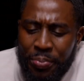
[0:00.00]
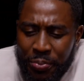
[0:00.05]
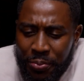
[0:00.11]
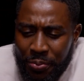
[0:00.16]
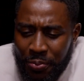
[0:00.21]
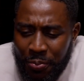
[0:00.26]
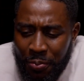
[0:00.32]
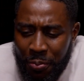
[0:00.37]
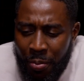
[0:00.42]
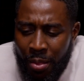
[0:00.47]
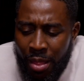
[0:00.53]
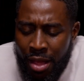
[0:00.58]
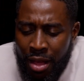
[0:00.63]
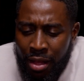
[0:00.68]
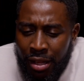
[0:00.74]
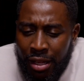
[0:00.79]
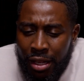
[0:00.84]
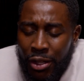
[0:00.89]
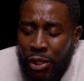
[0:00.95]

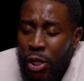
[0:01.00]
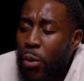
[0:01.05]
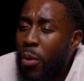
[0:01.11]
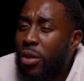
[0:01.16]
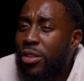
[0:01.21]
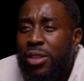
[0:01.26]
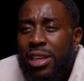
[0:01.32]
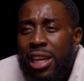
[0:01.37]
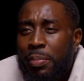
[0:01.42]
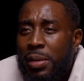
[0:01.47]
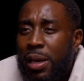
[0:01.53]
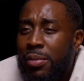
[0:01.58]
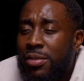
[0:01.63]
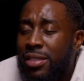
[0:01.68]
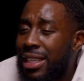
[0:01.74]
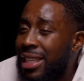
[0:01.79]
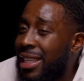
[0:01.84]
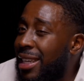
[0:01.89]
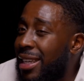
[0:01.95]
No one's gonna be able
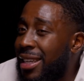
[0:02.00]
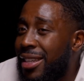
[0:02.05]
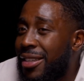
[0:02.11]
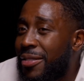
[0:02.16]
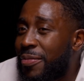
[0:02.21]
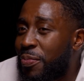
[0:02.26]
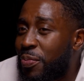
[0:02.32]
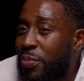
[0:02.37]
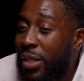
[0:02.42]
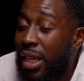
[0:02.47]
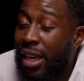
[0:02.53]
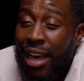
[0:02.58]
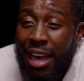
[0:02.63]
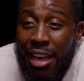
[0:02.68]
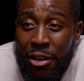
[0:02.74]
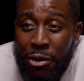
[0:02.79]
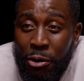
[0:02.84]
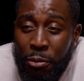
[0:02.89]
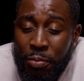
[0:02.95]
to eat
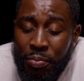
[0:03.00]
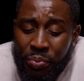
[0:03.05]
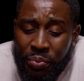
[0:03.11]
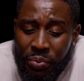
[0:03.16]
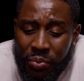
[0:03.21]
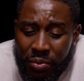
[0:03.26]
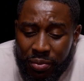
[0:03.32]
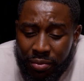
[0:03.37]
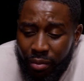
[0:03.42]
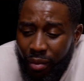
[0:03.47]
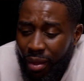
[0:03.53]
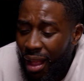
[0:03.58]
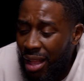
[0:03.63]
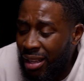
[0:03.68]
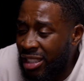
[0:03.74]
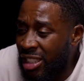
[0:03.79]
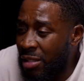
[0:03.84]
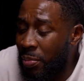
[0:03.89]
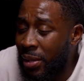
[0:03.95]
kale,
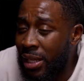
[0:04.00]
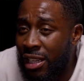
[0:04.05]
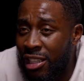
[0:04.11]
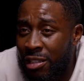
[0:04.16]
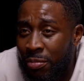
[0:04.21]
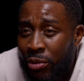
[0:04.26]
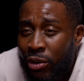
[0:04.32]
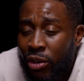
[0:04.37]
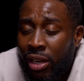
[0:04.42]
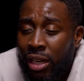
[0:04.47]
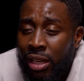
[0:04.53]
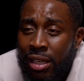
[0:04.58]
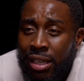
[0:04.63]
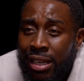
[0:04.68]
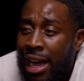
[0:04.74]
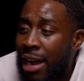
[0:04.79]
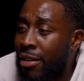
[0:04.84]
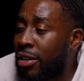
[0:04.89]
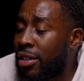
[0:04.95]
spinach, broccoli,
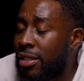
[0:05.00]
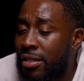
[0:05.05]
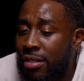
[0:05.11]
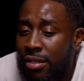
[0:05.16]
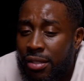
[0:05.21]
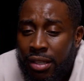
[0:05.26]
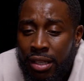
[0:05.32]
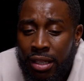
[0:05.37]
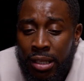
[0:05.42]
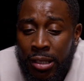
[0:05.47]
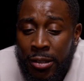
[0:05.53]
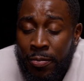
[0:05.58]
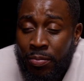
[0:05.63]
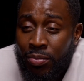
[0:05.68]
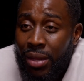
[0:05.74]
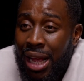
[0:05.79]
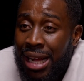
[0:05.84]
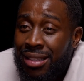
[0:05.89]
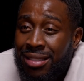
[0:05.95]
carrots,
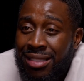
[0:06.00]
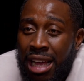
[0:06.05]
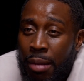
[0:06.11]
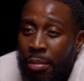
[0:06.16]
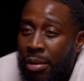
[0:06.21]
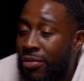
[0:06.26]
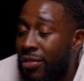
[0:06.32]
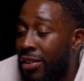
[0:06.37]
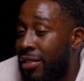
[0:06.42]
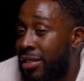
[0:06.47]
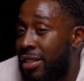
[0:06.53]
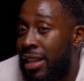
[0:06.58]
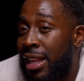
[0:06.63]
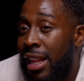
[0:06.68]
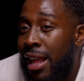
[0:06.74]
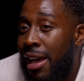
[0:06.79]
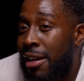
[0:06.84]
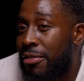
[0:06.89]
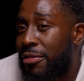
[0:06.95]
and salmon for the rest of
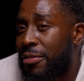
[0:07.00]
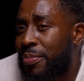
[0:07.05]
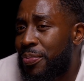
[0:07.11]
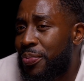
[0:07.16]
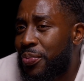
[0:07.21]
their life.